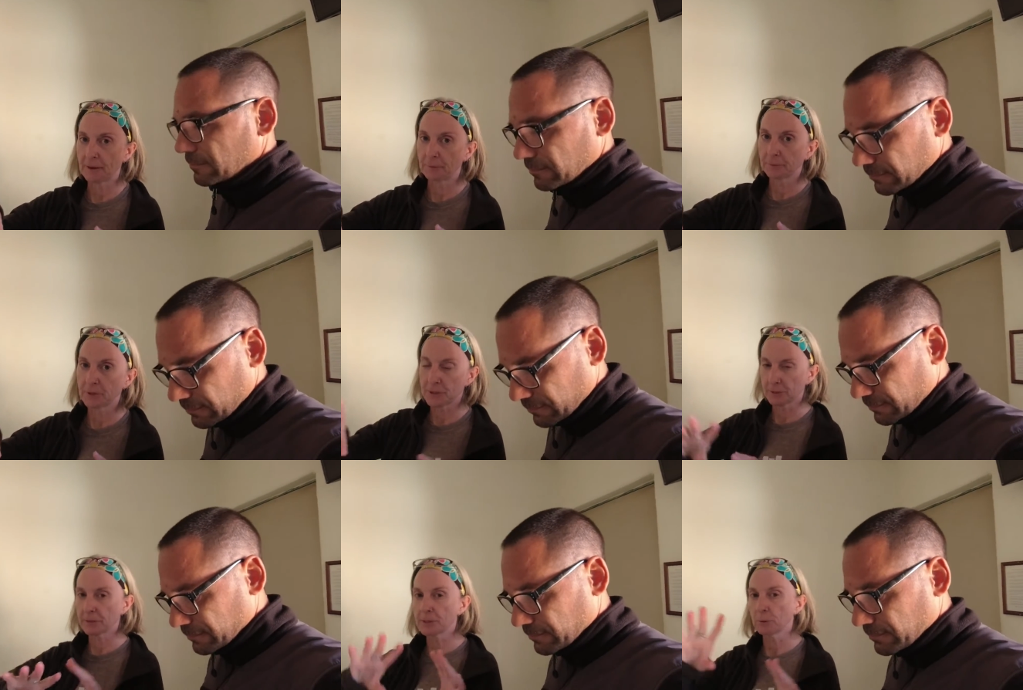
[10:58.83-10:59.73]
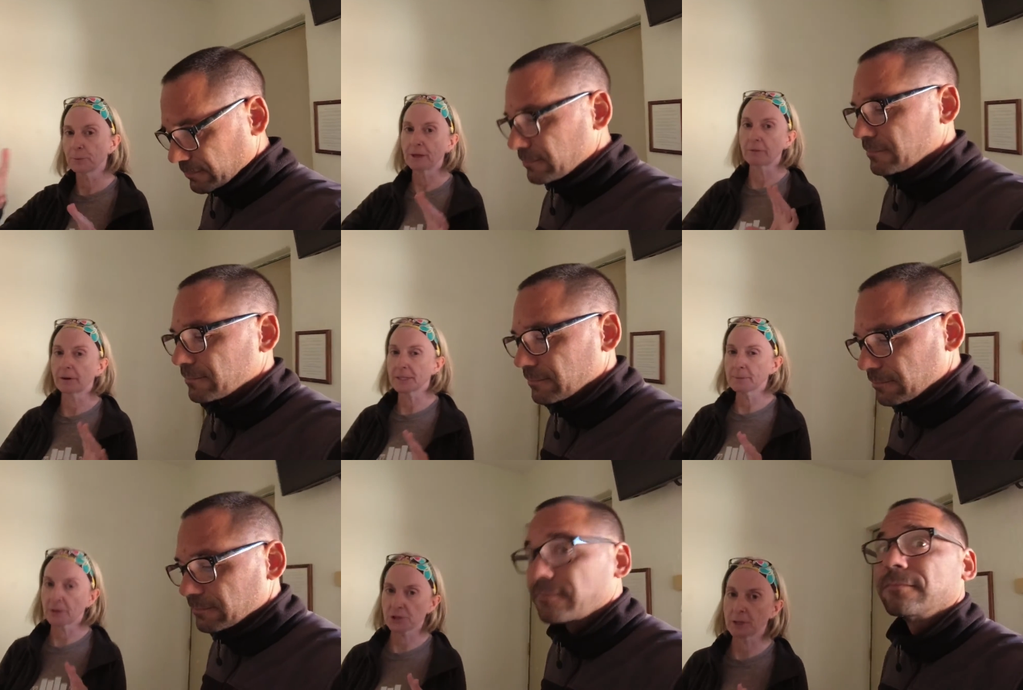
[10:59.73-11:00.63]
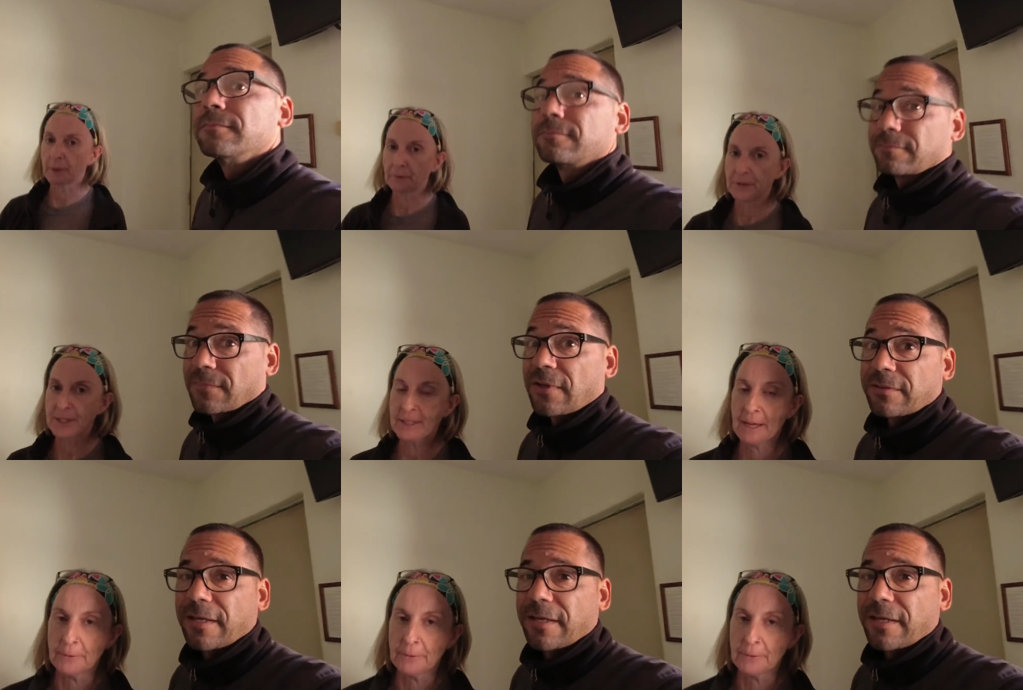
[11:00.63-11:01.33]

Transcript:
Speaker 1: town, because there is something very special about this